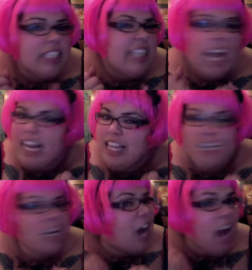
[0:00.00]
get in the
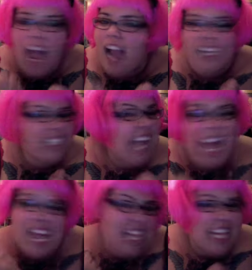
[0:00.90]

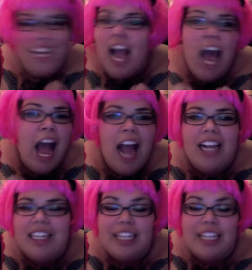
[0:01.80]
car,